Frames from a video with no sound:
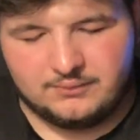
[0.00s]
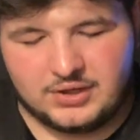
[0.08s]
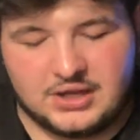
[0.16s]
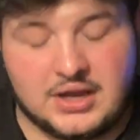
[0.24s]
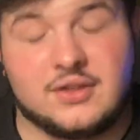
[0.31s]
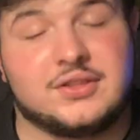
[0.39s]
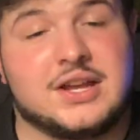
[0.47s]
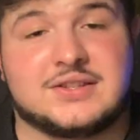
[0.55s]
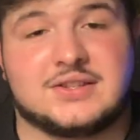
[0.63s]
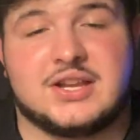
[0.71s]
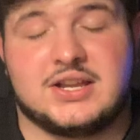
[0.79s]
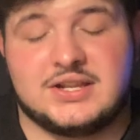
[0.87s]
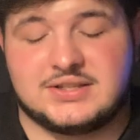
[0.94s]
But yeah, that's
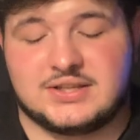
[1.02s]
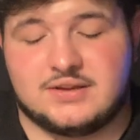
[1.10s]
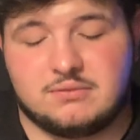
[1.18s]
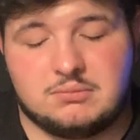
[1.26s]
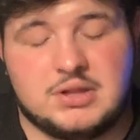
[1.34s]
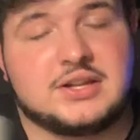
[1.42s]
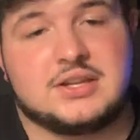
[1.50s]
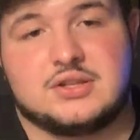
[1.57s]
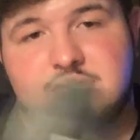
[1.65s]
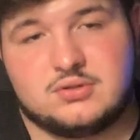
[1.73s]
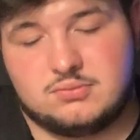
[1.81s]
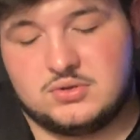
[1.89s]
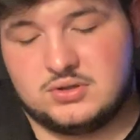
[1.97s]
K7 Black
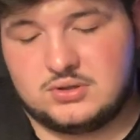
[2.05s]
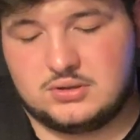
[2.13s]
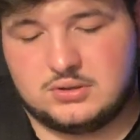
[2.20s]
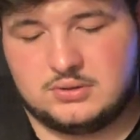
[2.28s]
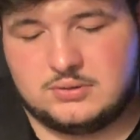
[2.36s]
History Month.